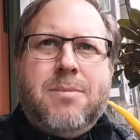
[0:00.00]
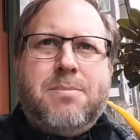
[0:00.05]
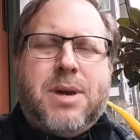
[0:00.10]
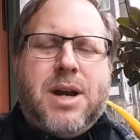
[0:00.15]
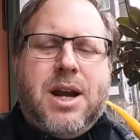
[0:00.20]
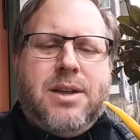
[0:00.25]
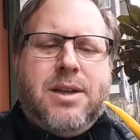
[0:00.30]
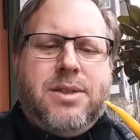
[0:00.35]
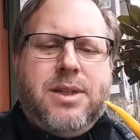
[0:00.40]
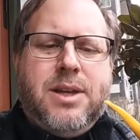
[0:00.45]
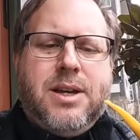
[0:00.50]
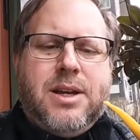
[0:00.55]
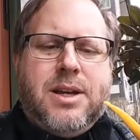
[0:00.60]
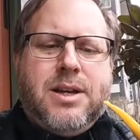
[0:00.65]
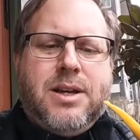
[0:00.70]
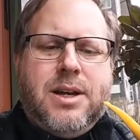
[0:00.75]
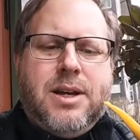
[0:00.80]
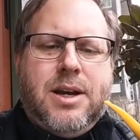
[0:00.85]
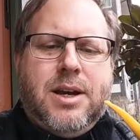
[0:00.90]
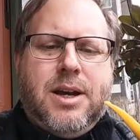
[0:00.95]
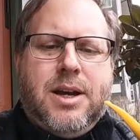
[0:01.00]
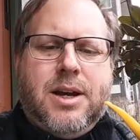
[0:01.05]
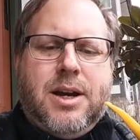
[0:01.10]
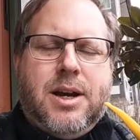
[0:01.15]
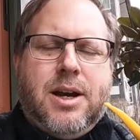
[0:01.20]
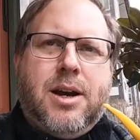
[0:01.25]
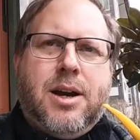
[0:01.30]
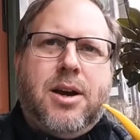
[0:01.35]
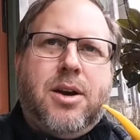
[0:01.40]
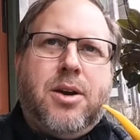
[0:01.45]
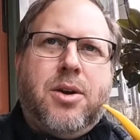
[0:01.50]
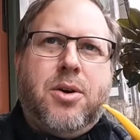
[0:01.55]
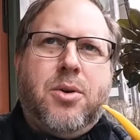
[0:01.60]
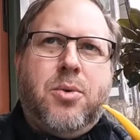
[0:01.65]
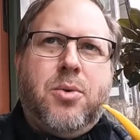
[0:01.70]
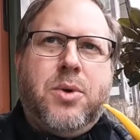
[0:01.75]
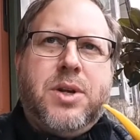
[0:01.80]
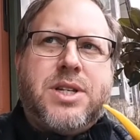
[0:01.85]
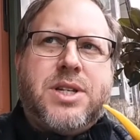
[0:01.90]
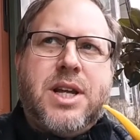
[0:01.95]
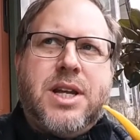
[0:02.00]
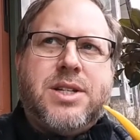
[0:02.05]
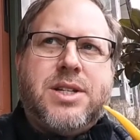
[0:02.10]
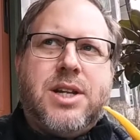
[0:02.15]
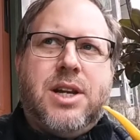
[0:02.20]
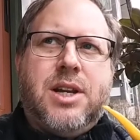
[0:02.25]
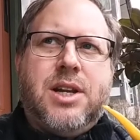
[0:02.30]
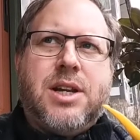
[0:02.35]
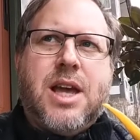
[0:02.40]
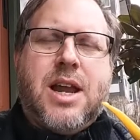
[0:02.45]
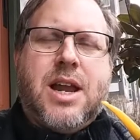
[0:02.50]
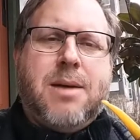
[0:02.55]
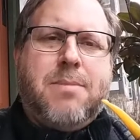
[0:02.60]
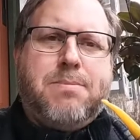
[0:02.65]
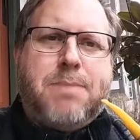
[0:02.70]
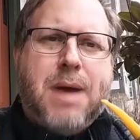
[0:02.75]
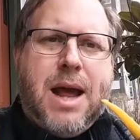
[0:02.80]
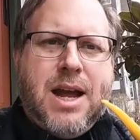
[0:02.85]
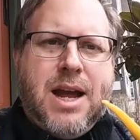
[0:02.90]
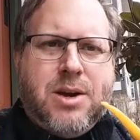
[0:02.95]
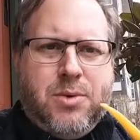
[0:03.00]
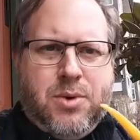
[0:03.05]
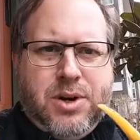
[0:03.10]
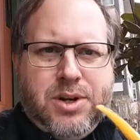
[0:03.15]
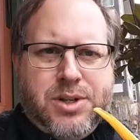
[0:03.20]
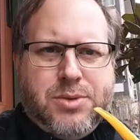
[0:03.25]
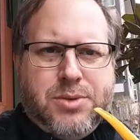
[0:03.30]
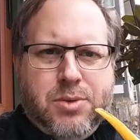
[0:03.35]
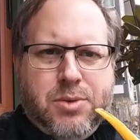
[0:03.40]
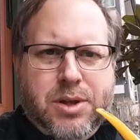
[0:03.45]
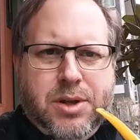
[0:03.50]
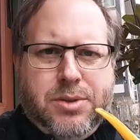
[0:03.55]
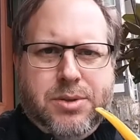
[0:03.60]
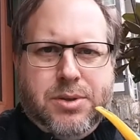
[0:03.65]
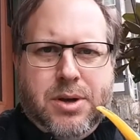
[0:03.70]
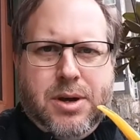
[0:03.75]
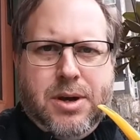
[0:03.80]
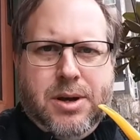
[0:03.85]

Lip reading: but I think we tend to look at it backwards with